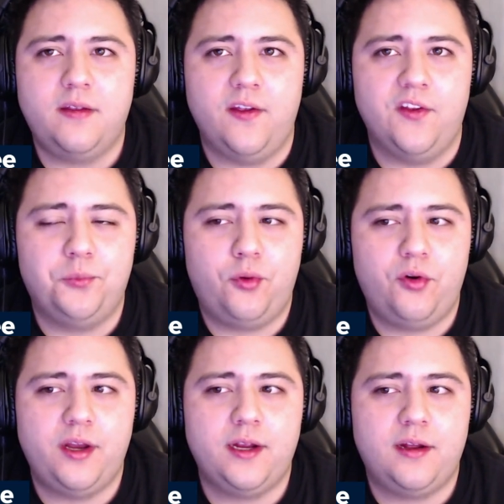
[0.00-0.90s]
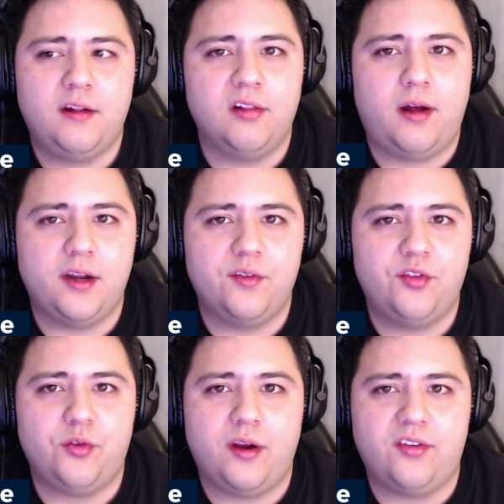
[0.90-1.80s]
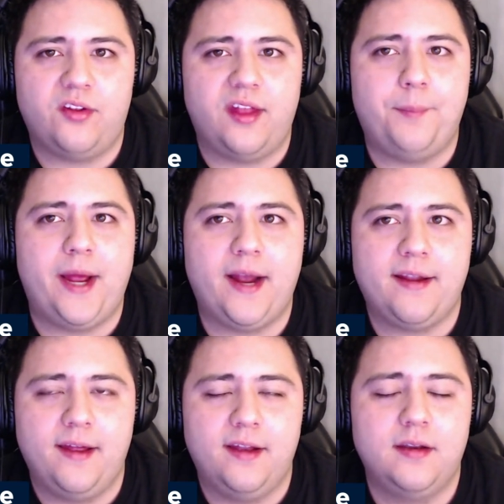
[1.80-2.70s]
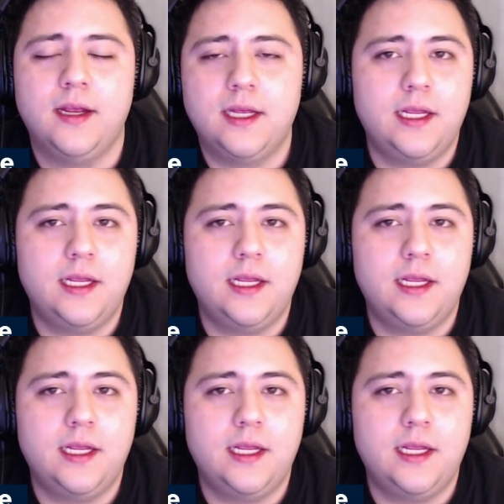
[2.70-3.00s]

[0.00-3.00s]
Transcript: it's putting a lot of stress on that back end.